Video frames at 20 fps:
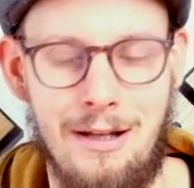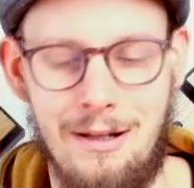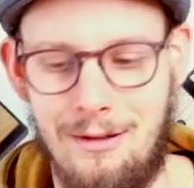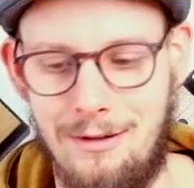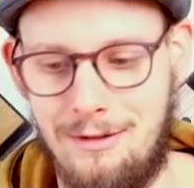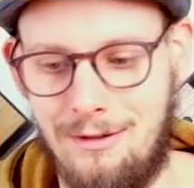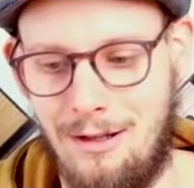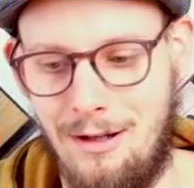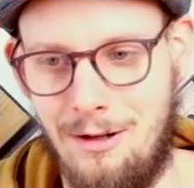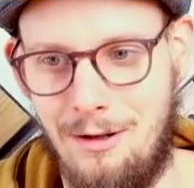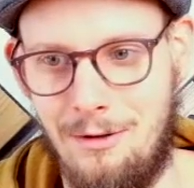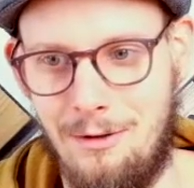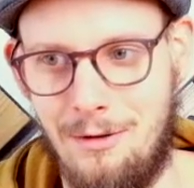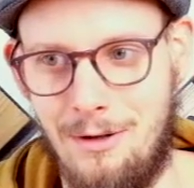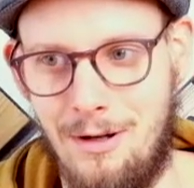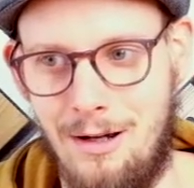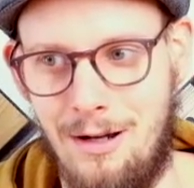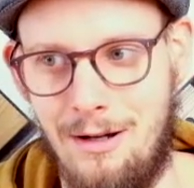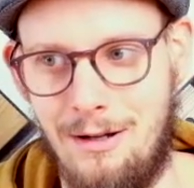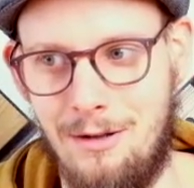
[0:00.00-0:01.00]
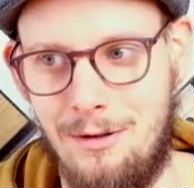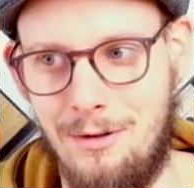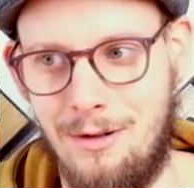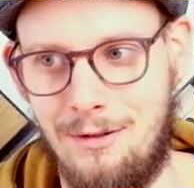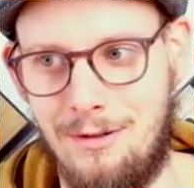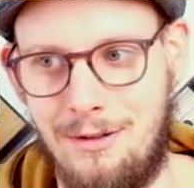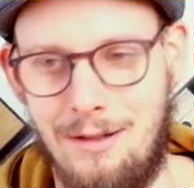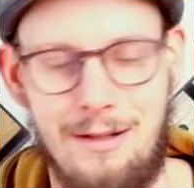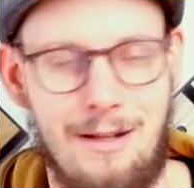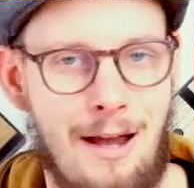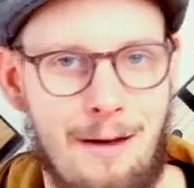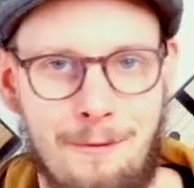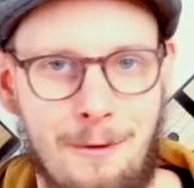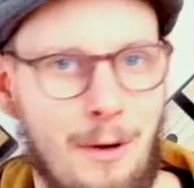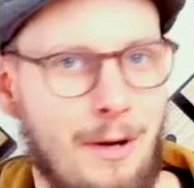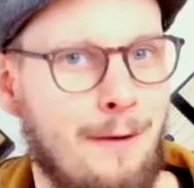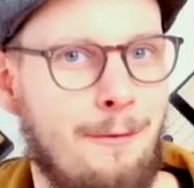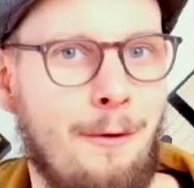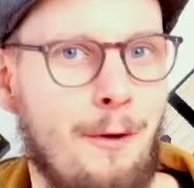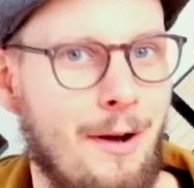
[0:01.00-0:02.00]
So I honestly have no
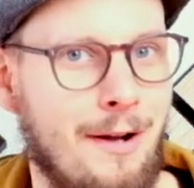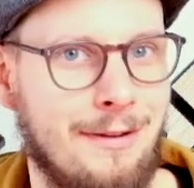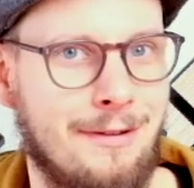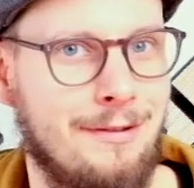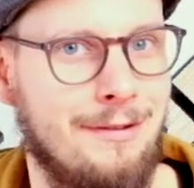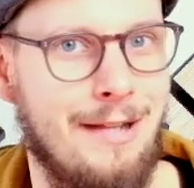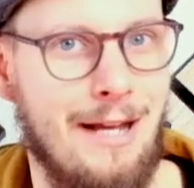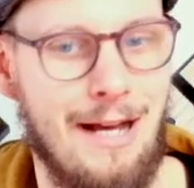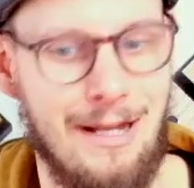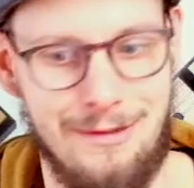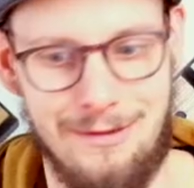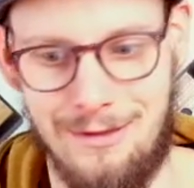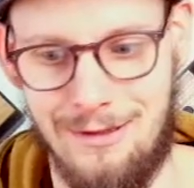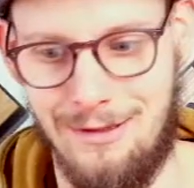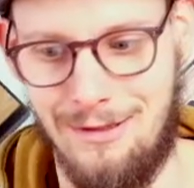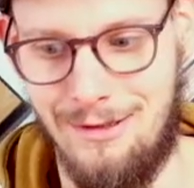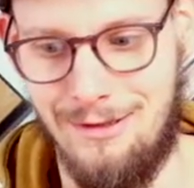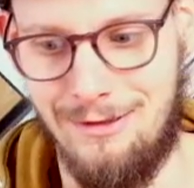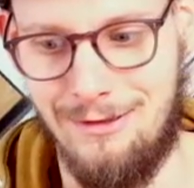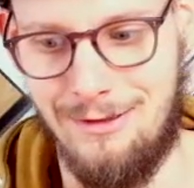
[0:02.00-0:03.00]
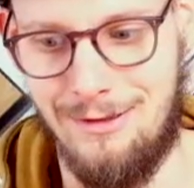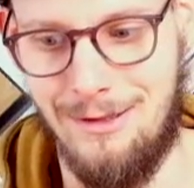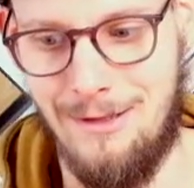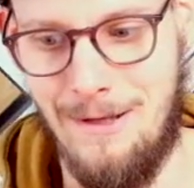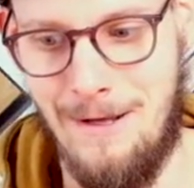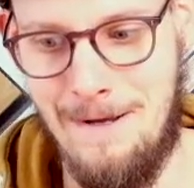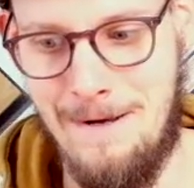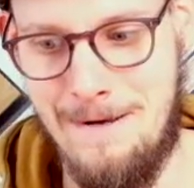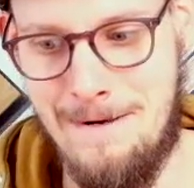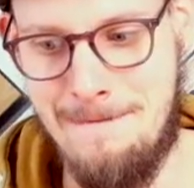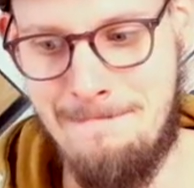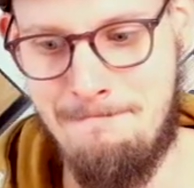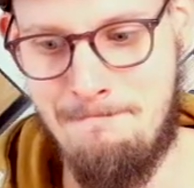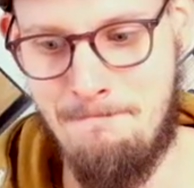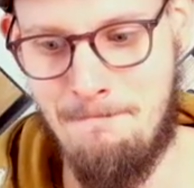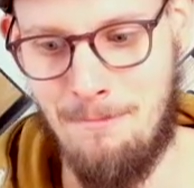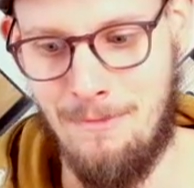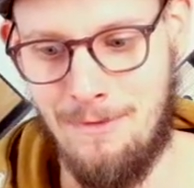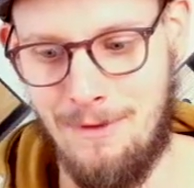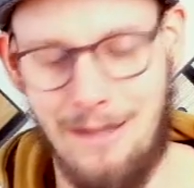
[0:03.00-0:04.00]
influence on that, and
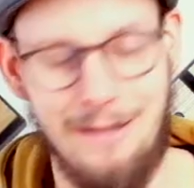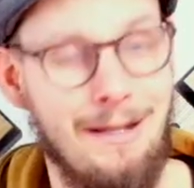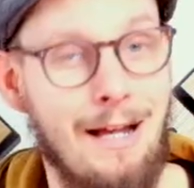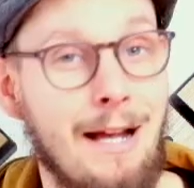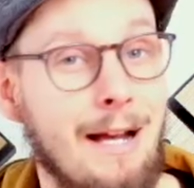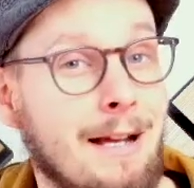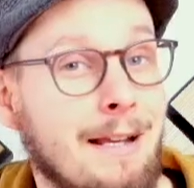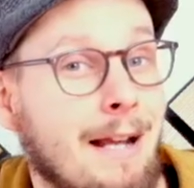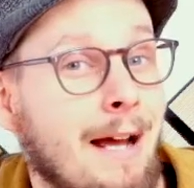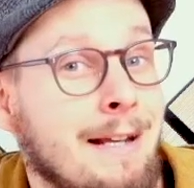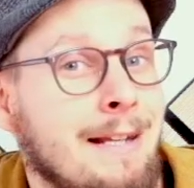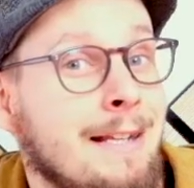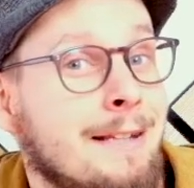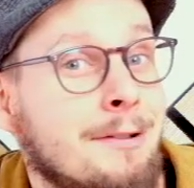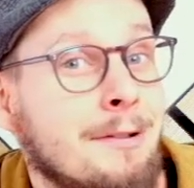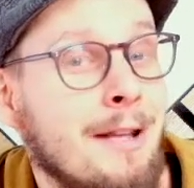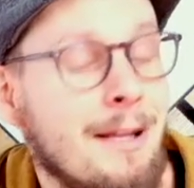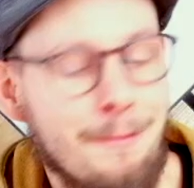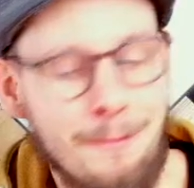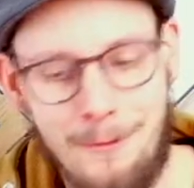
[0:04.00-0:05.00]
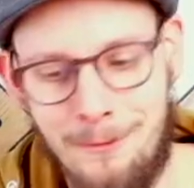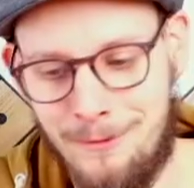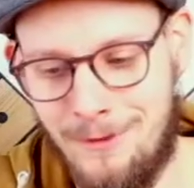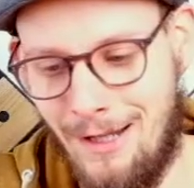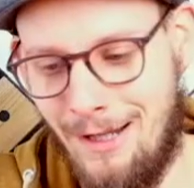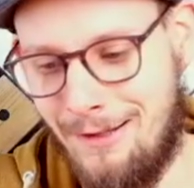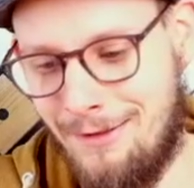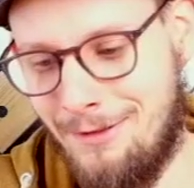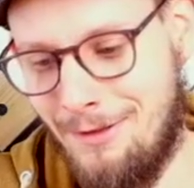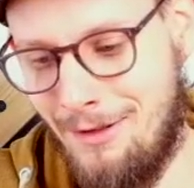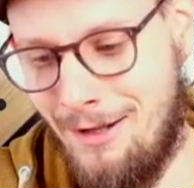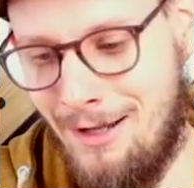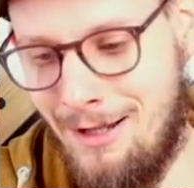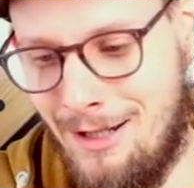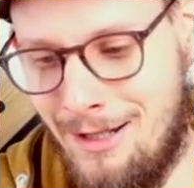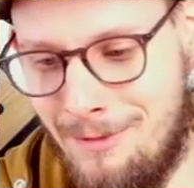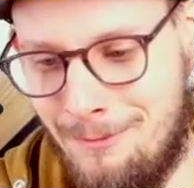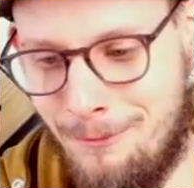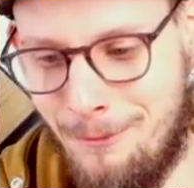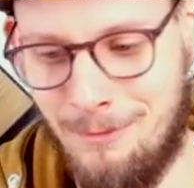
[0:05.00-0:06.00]
I need to live with that. So
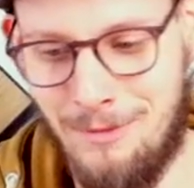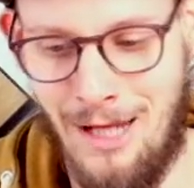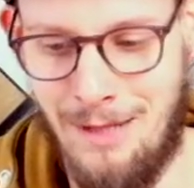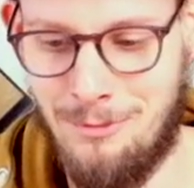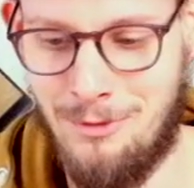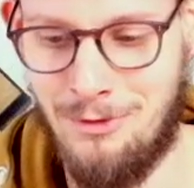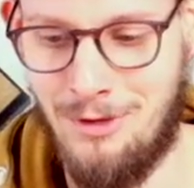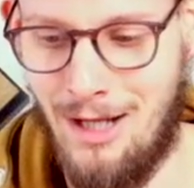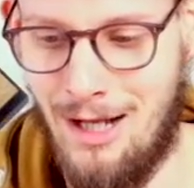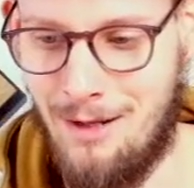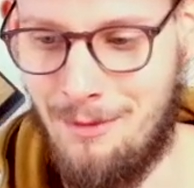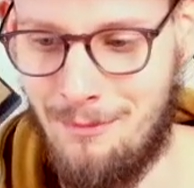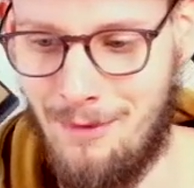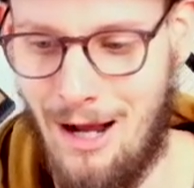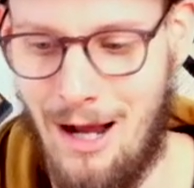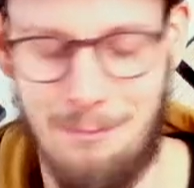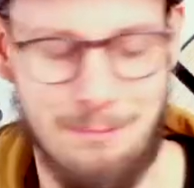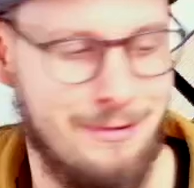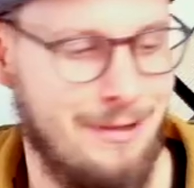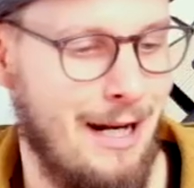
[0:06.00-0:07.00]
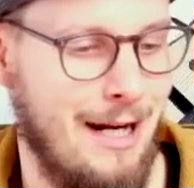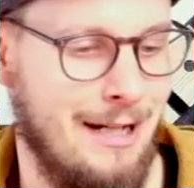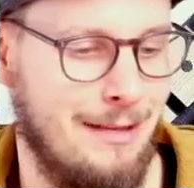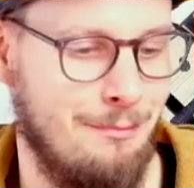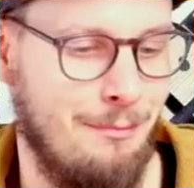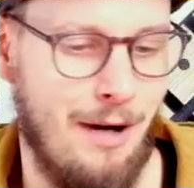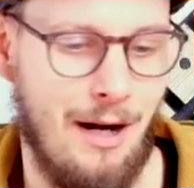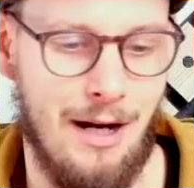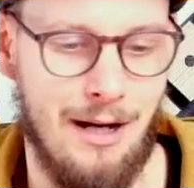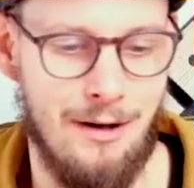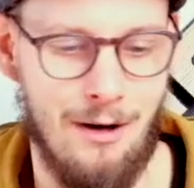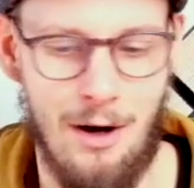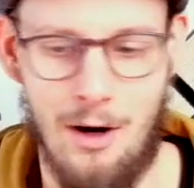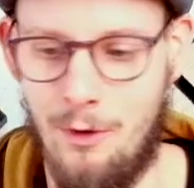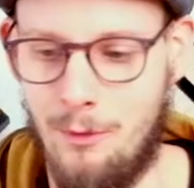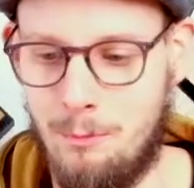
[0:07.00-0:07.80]
I'm from time to time update my own